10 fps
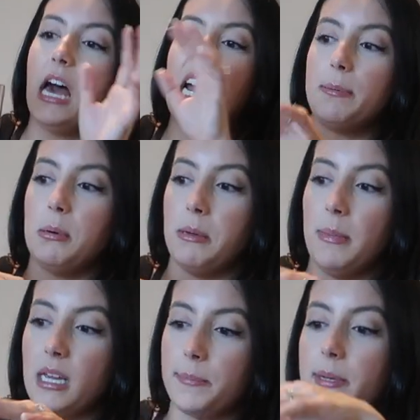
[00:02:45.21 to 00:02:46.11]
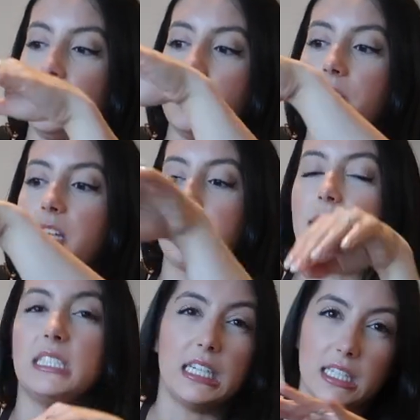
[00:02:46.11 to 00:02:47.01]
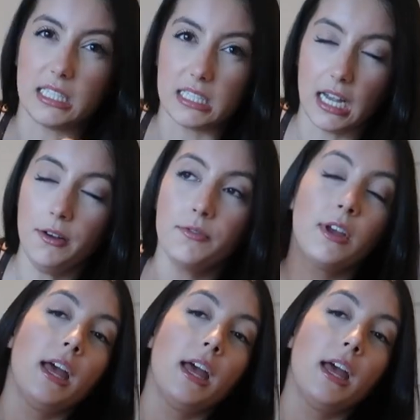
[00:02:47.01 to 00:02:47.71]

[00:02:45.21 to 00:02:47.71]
I could put my makeup in here, like my daily stuff,